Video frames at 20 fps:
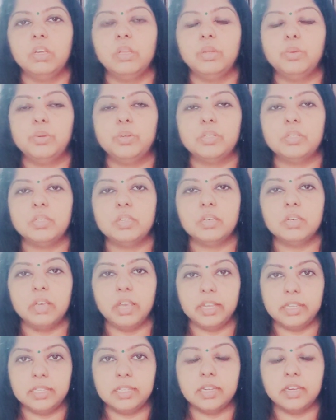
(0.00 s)
It was the
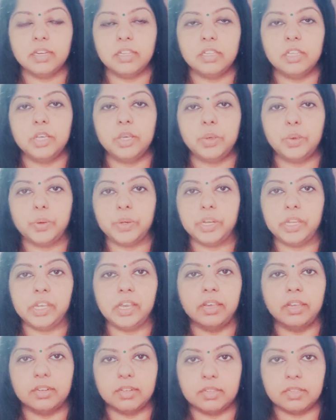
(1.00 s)
yet another
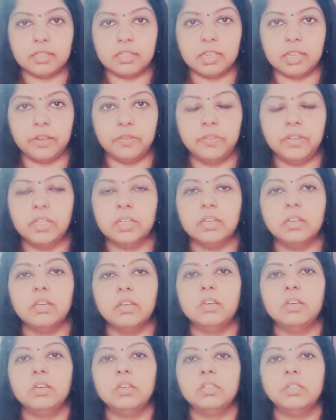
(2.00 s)
query I received.
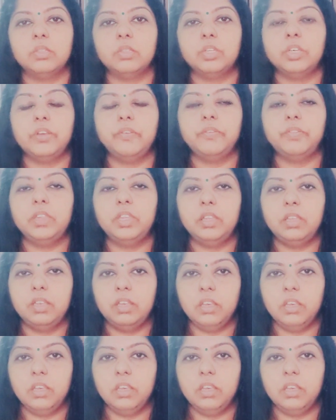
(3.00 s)
So if